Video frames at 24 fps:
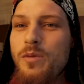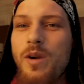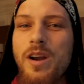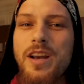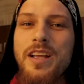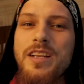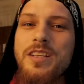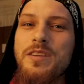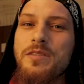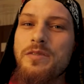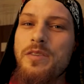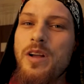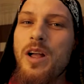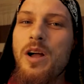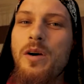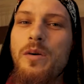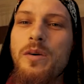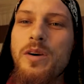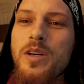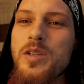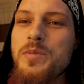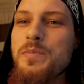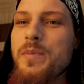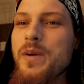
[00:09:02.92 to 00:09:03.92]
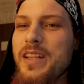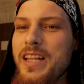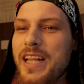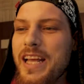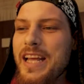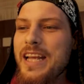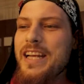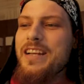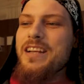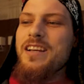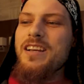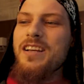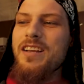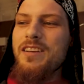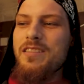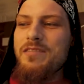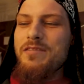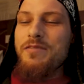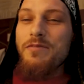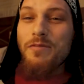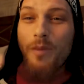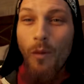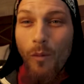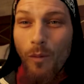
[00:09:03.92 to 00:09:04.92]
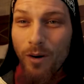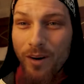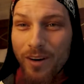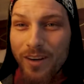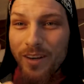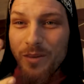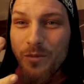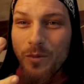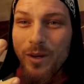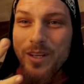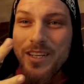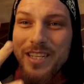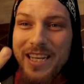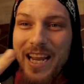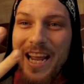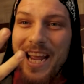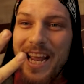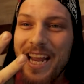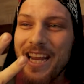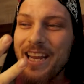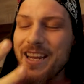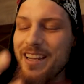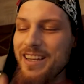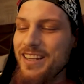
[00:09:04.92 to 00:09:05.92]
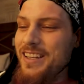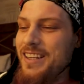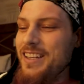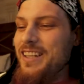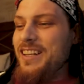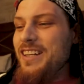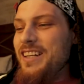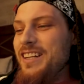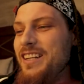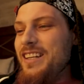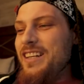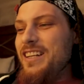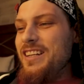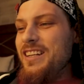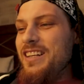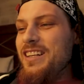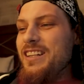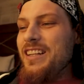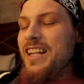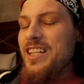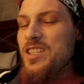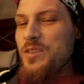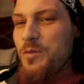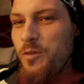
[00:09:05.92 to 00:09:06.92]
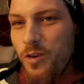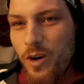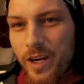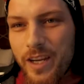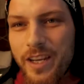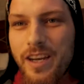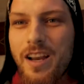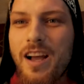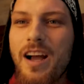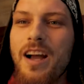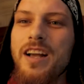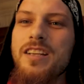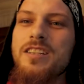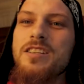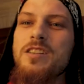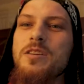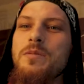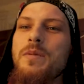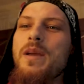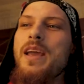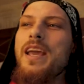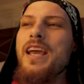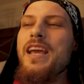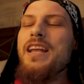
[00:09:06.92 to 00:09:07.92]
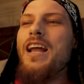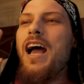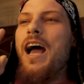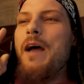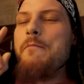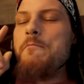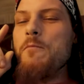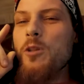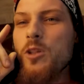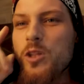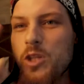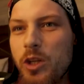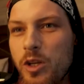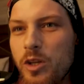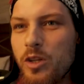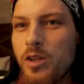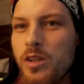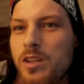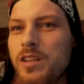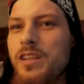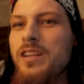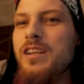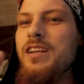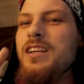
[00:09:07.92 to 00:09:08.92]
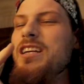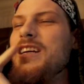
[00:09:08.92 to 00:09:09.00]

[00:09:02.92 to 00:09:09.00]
run into followers, but like four in one day, that's freaking awesome. And I'm a little